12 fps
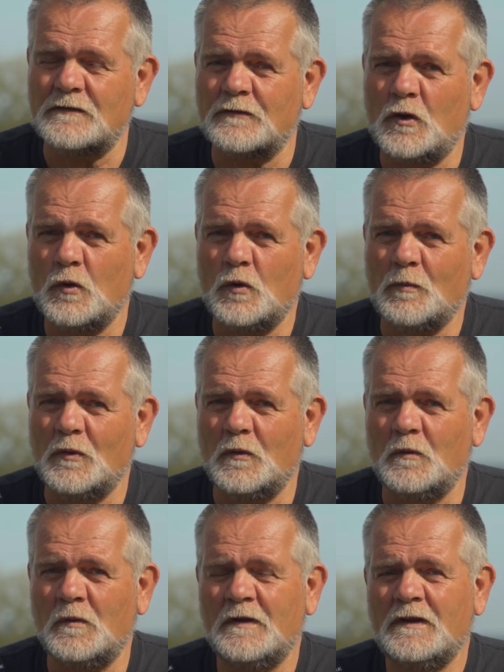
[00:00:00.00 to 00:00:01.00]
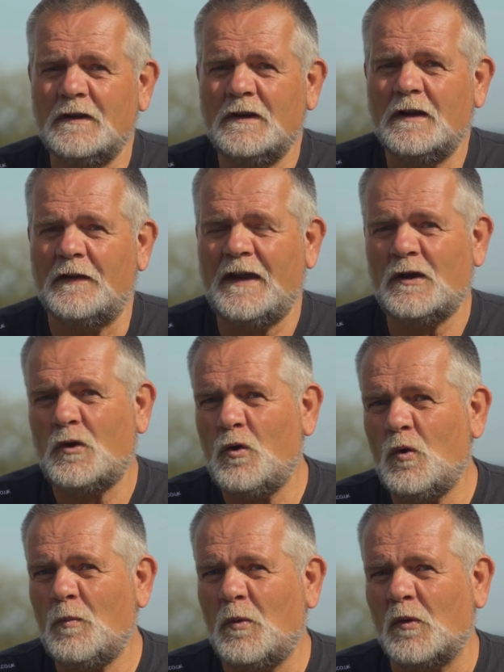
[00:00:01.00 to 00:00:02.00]
of cork ball. And that
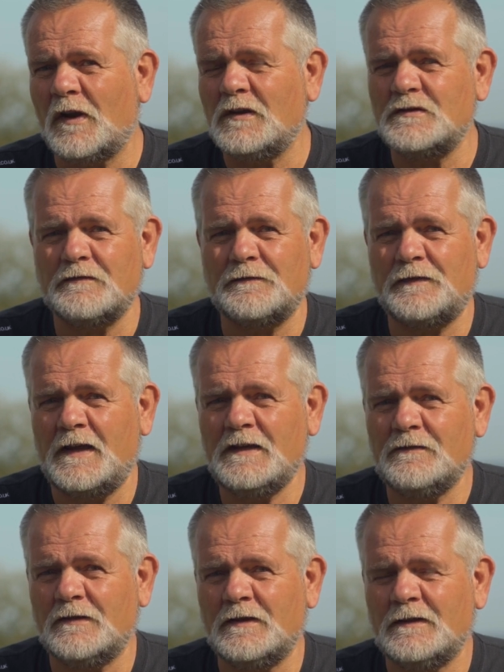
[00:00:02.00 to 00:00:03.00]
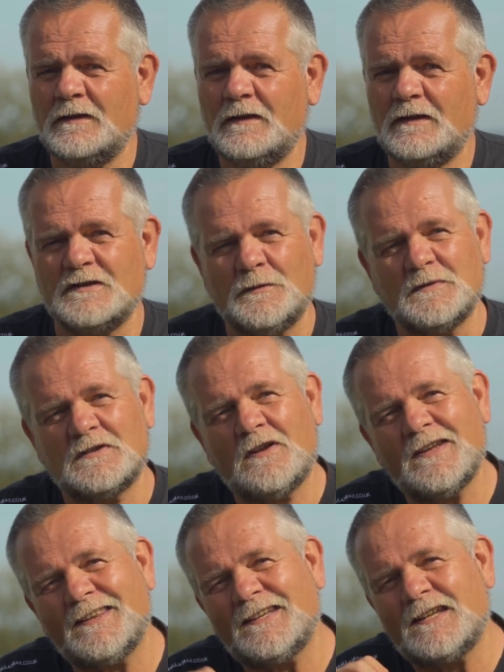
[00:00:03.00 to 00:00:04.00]
cork ball I used to flavour. And so it's
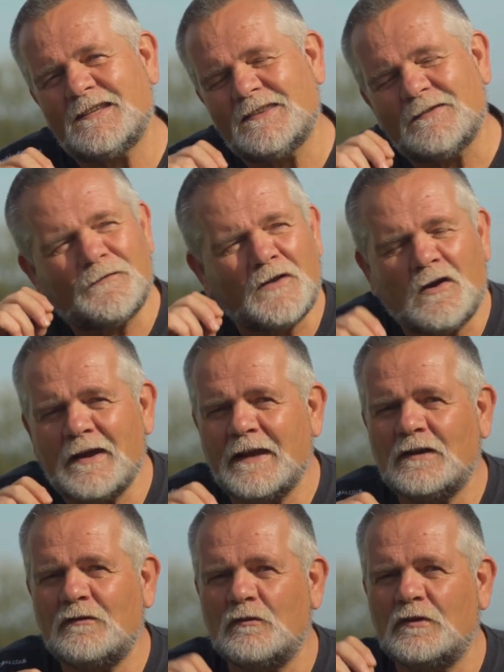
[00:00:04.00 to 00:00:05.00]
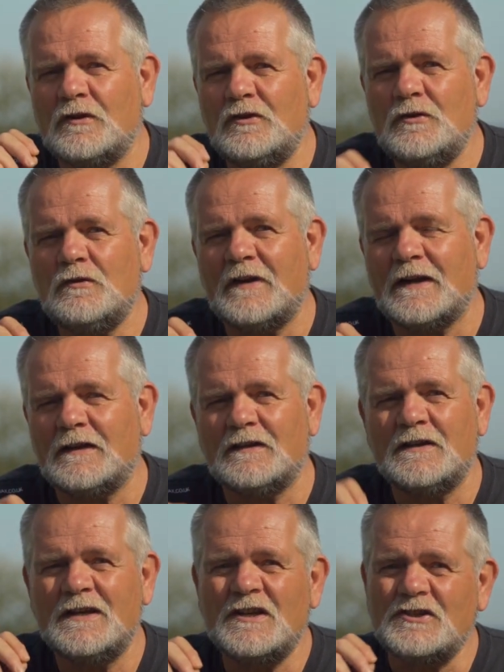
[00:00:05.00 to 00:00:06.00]
like the fly angler or the lure
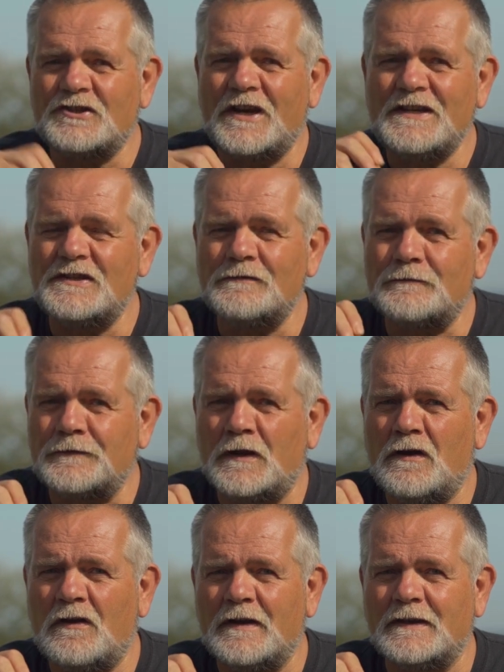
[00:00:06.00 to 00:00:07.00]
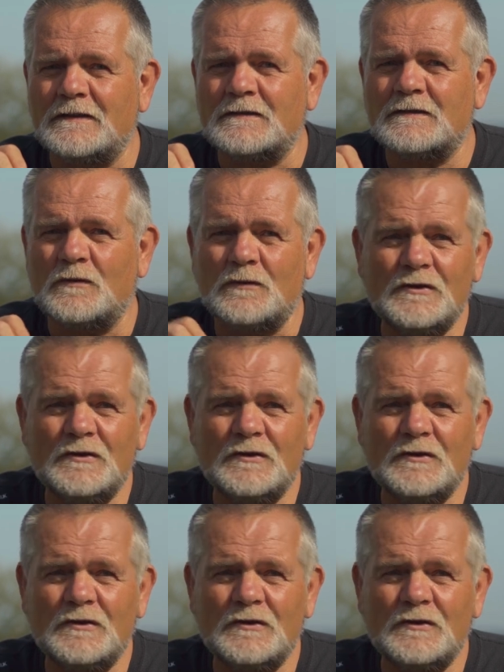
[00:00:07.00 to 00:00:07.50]
angler changing flies or